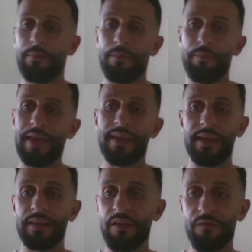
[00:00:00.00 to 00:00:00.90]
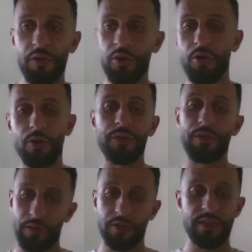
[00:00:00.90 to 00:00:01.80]
making it difficult,
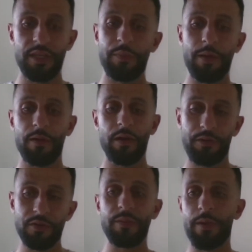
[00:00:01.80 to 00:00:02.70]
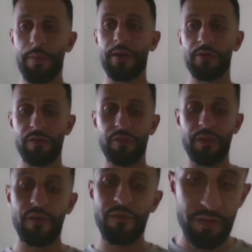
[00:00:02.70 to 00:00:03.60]
there's gonna be a penalty for
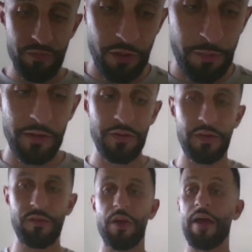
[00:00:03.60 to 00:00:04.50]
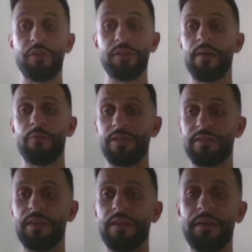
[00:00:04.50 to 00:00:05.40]
that, 5 yard penalty for every time we
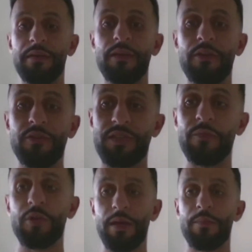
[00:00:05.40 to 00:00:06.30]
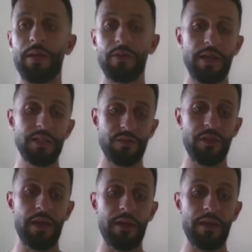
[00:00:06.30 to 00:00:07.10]
see it. Your team will get penalized for that.